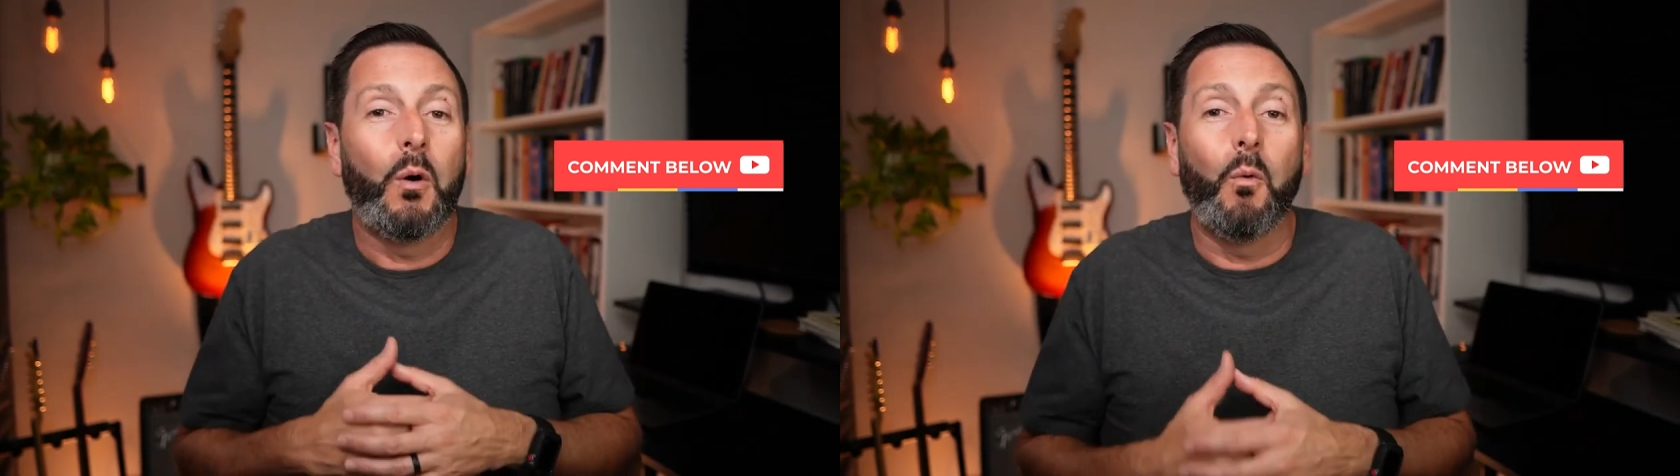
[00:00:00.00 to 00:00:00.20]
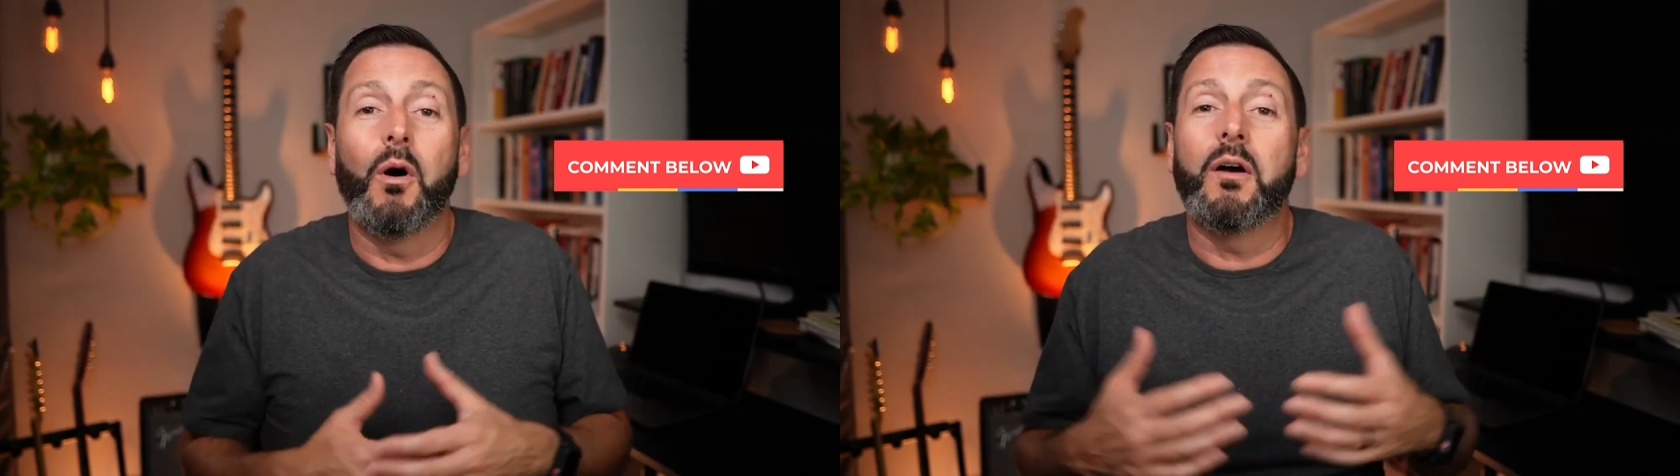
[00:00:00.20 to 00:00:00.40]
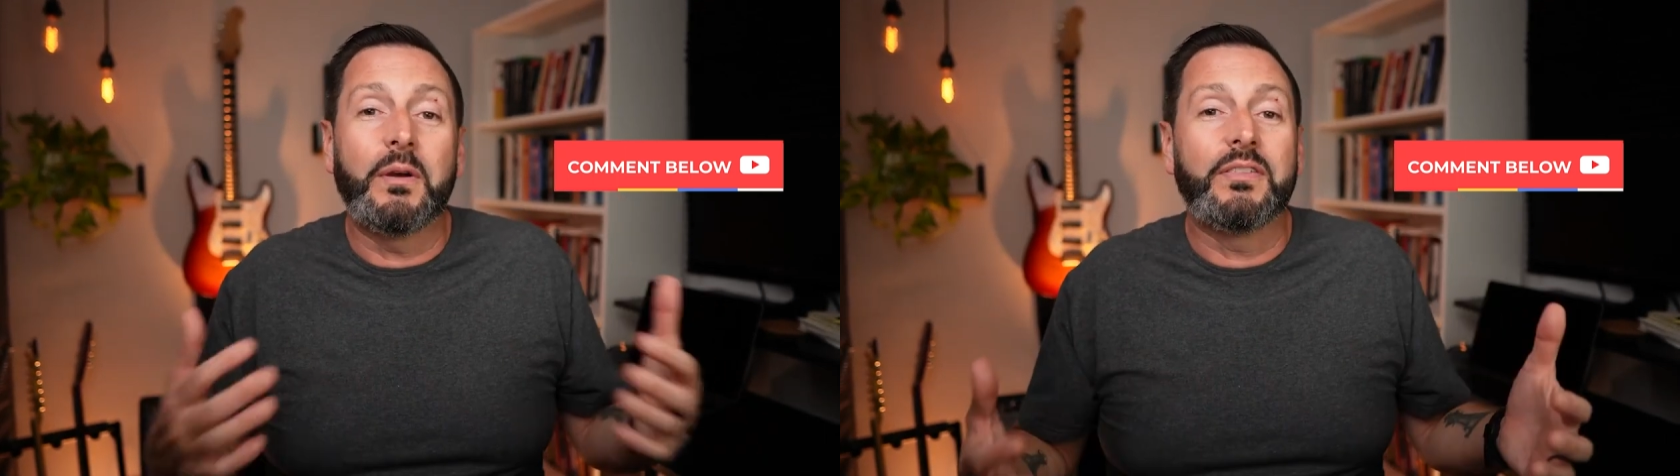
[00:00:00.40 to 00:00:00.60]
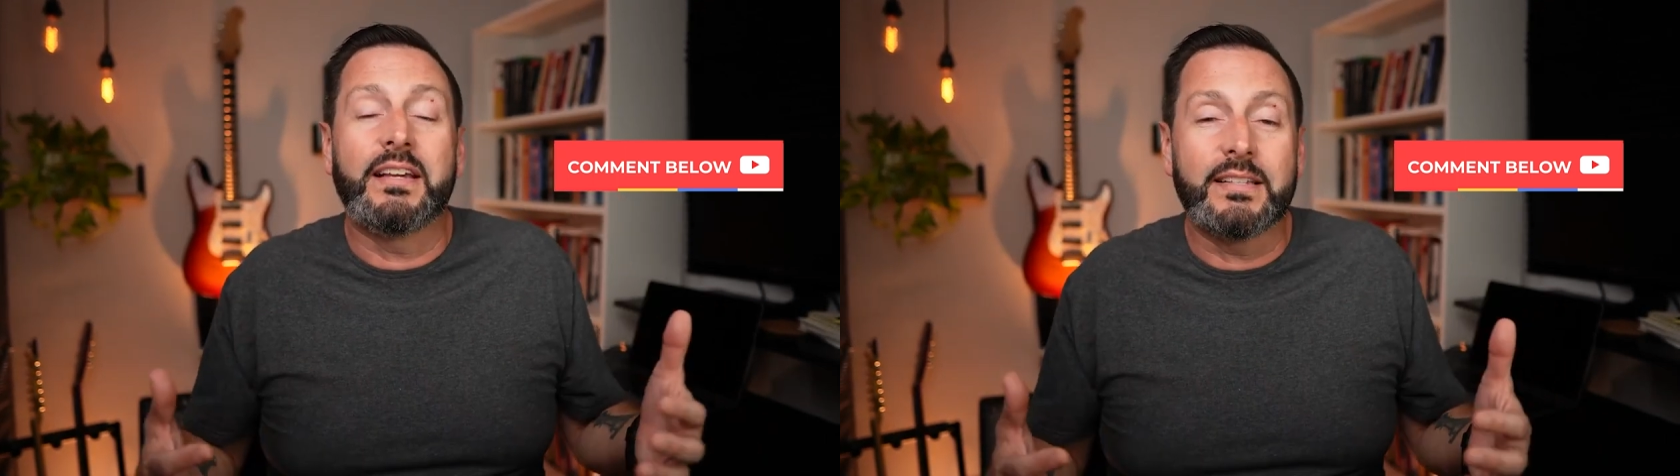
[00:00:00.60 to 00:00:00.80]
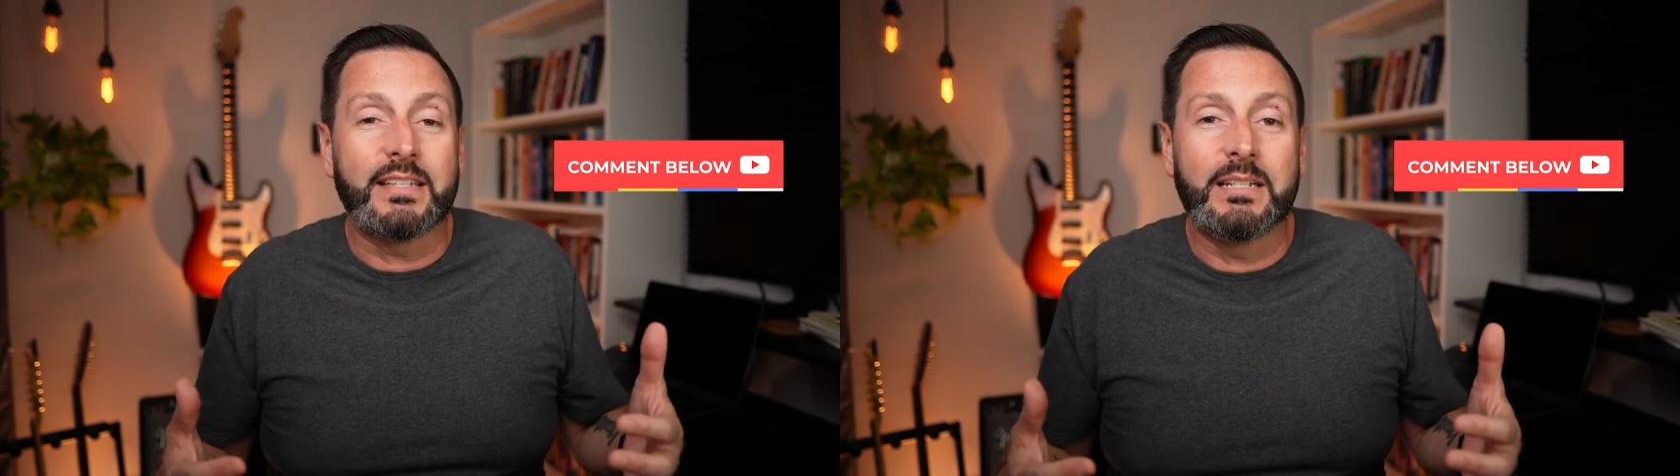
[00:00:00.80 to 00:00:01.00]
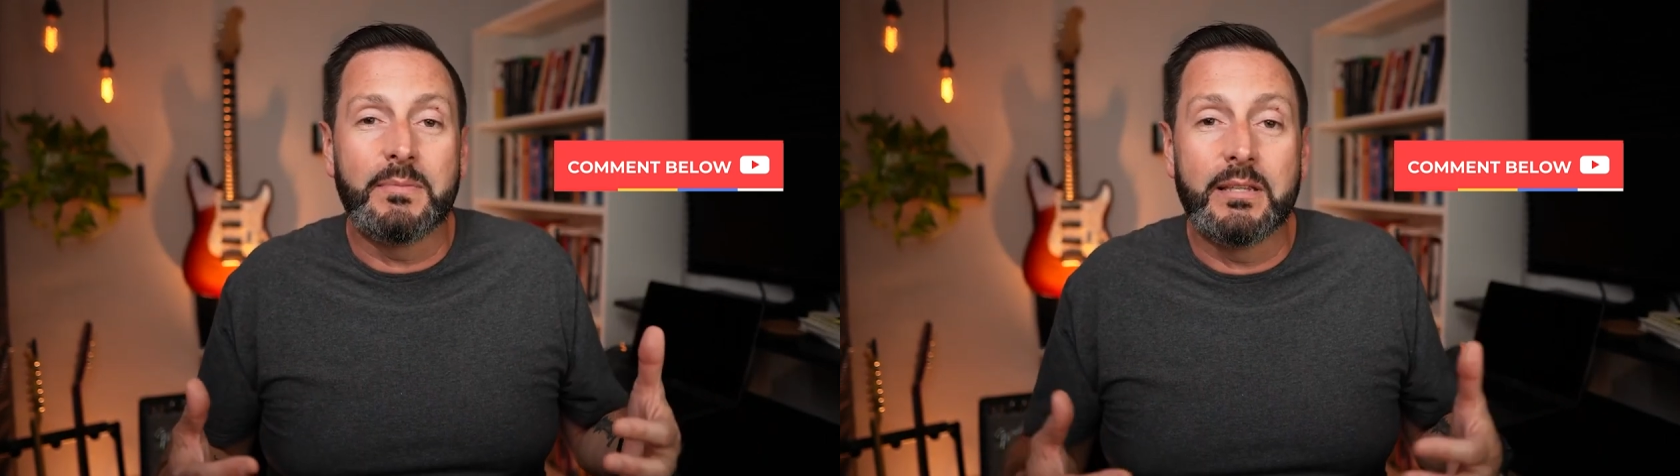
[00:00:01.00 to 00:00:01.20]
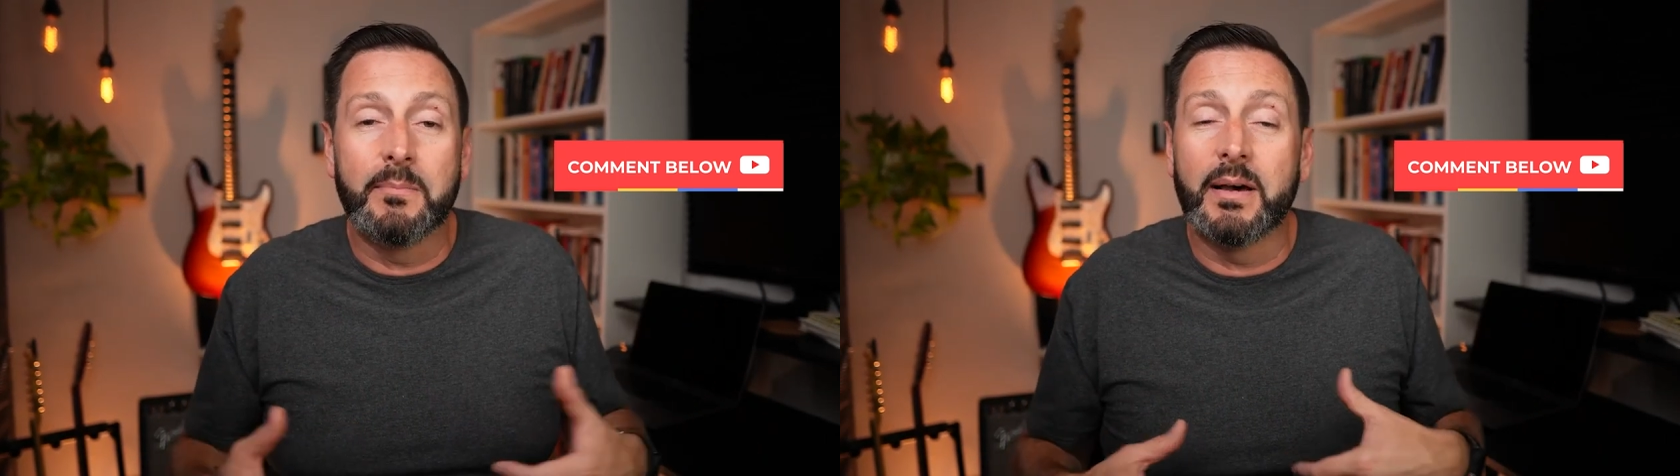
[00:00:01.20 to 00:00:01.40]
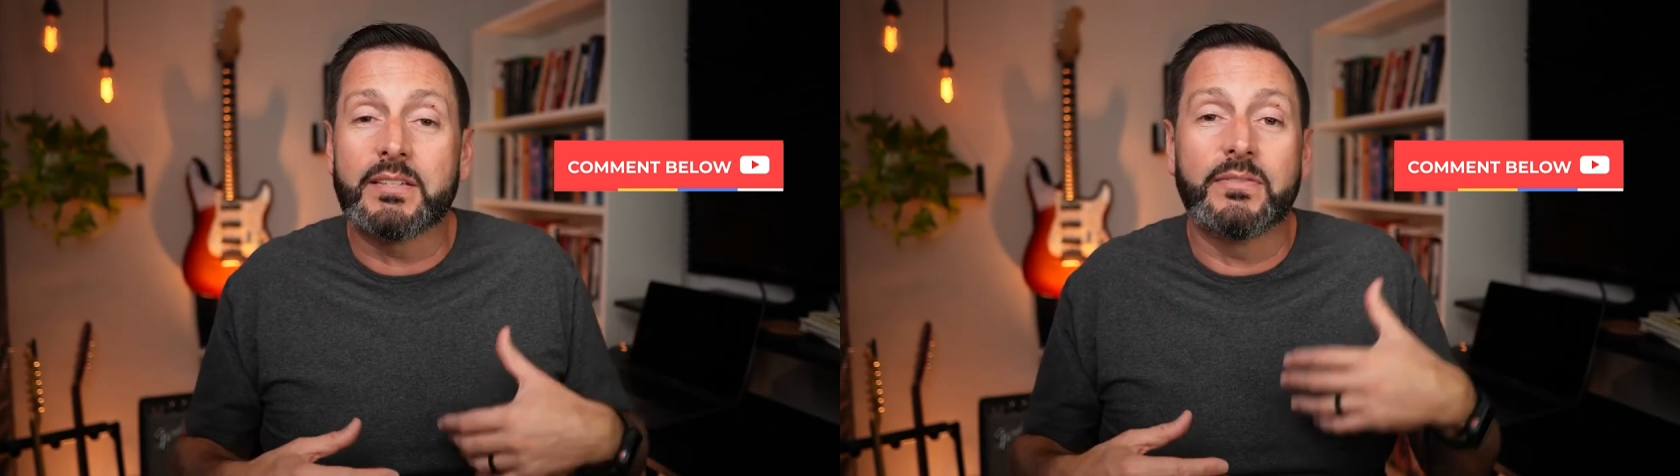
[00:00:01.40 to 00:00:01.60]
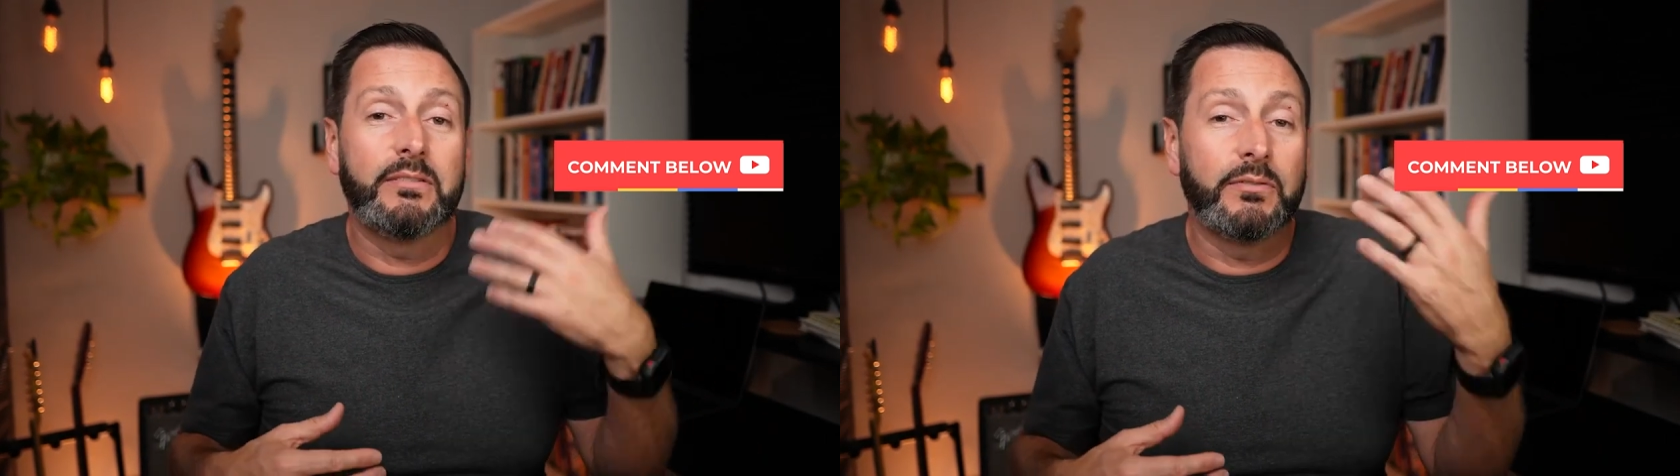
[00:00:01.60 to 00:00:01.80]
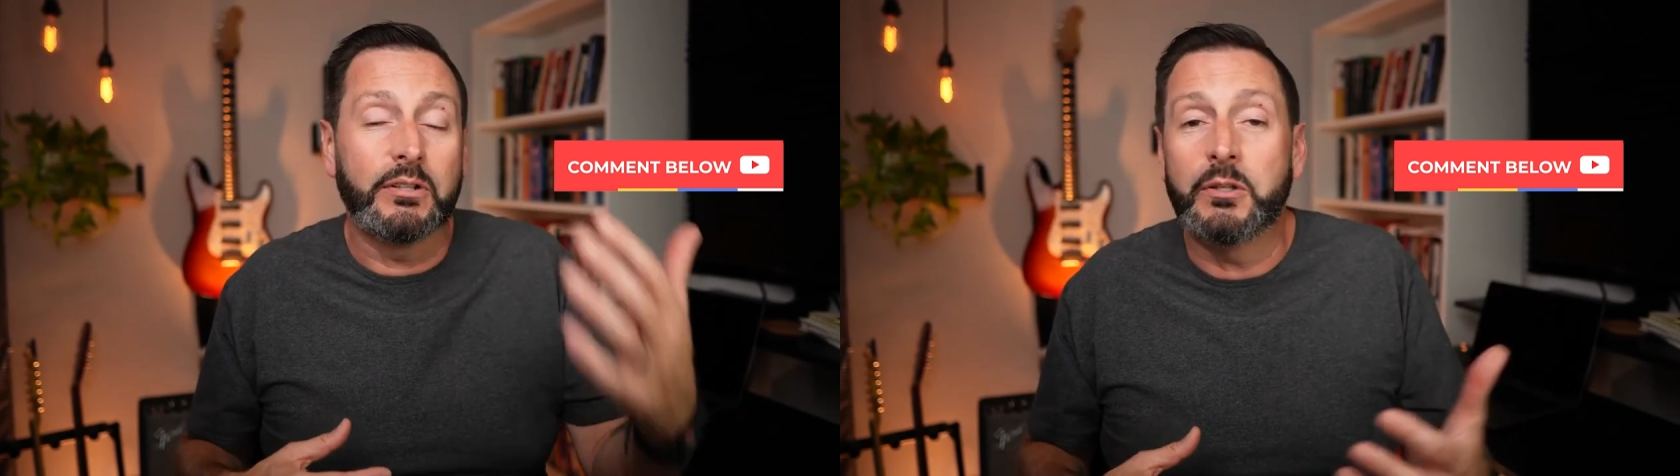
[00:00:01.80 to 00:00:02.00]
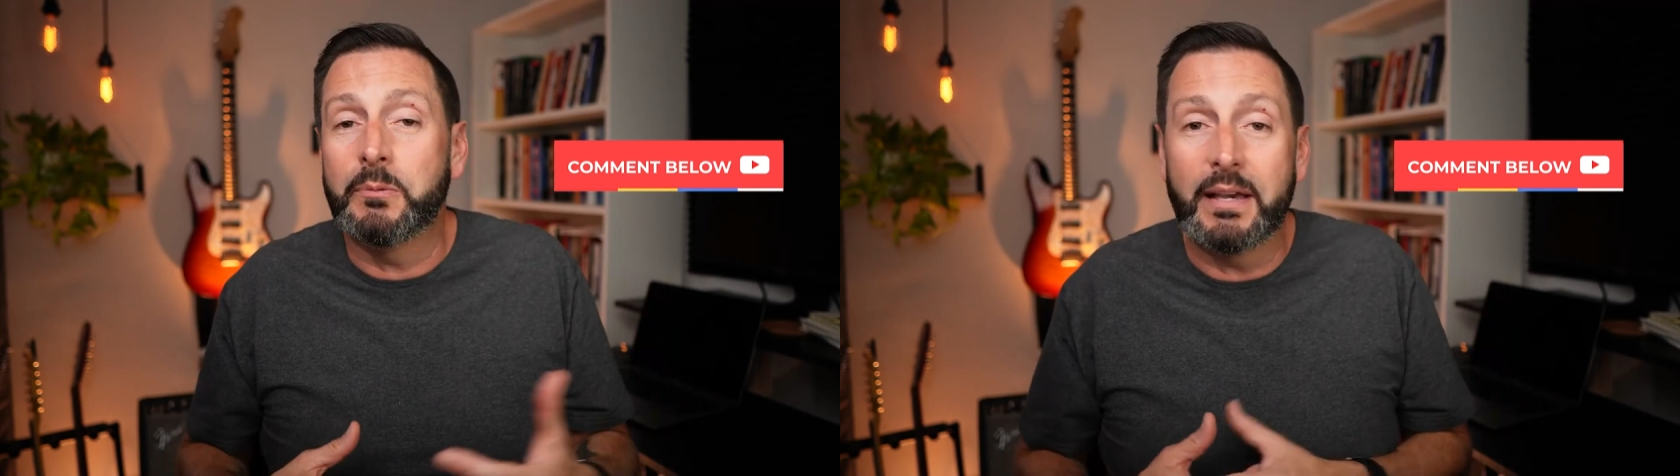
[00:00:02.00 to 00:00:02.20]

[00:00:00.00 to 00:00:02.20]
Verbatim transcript: what we think is gonna be the best fit for you